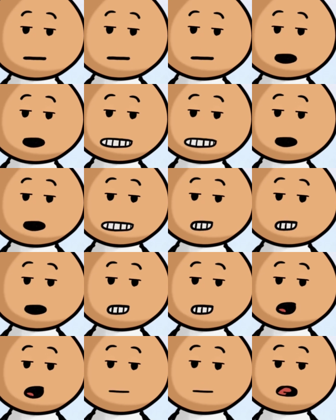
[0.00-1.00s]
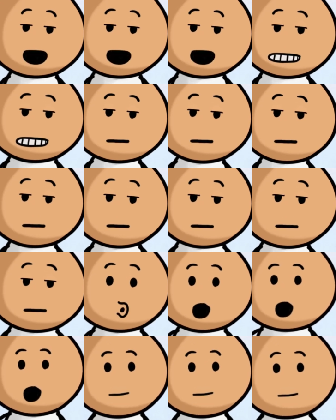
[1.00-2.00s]
The second kid replies,
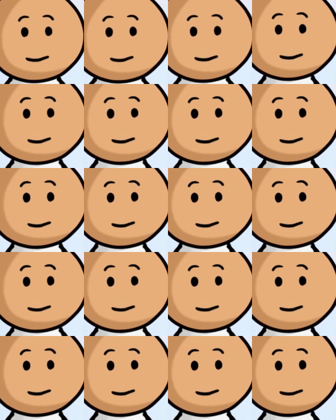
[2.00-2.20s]
"Whoa,